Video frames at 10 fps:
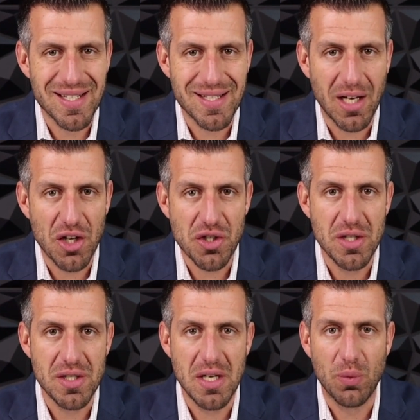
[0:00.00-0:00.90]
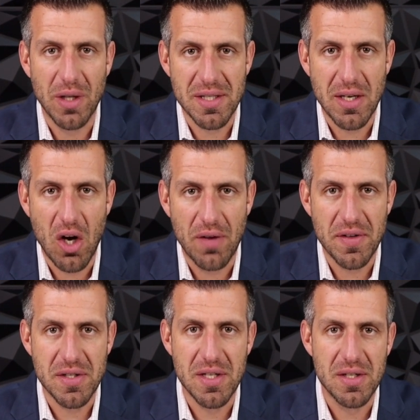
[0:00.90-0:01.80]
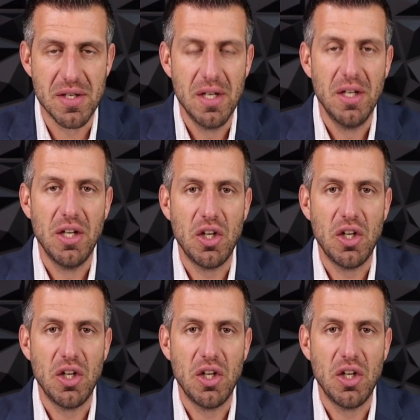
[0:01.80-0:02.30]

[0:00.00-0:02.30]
discussions in real estate offices.